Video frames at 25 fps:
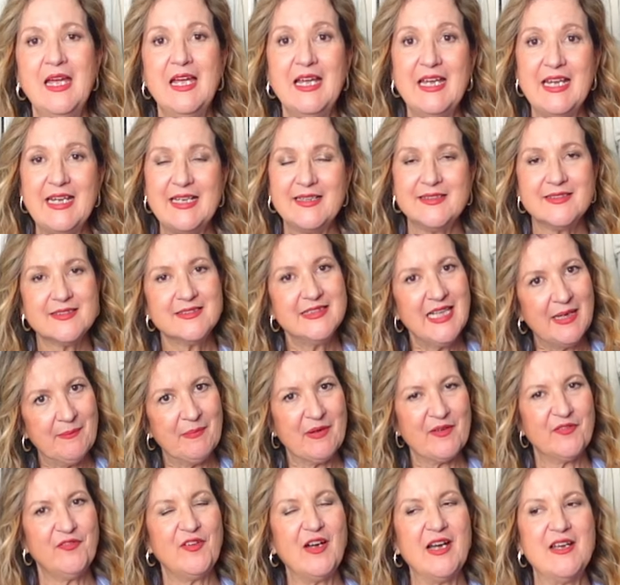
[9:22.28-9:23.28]
And number
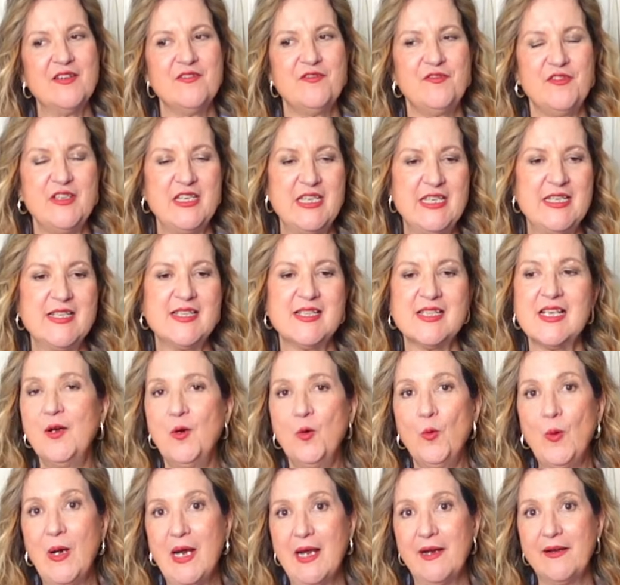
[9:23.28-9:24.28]
5 is
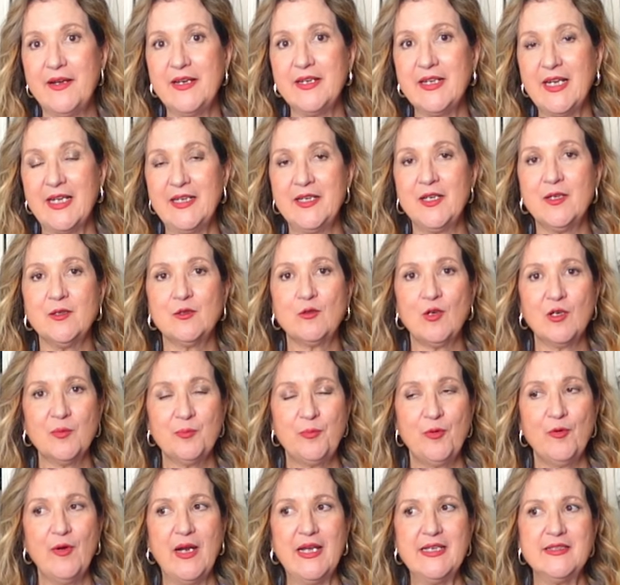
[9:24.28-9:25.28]
wearing and
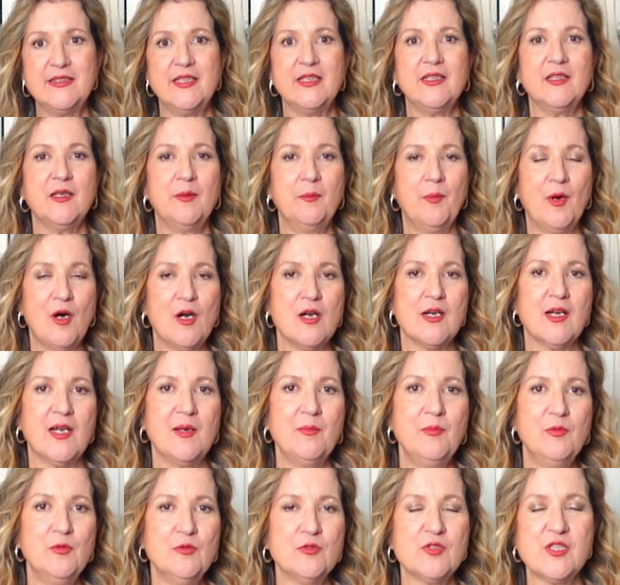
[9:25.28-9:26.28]
incorporating Mocha
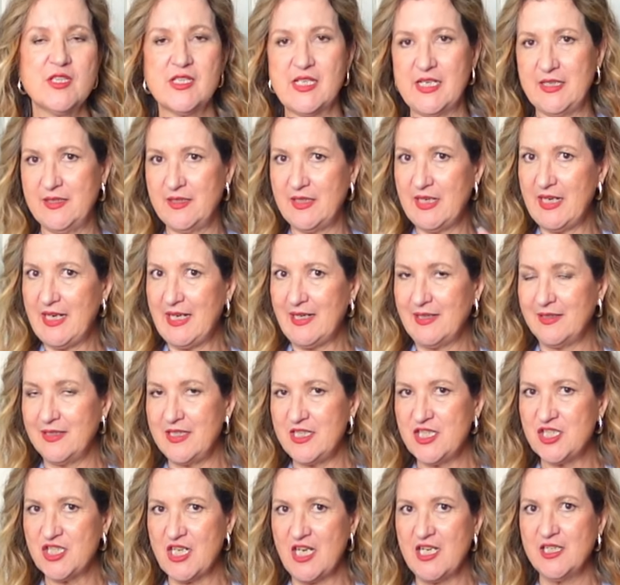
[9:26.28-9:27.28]
Mousse in any
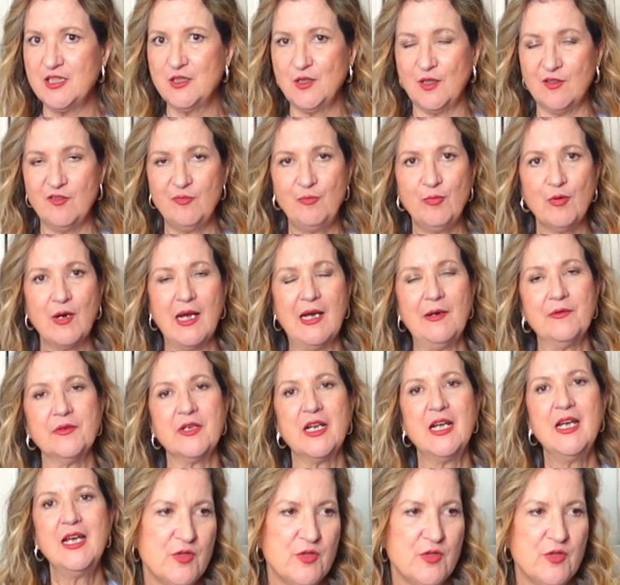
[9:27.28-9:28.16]
shade of brown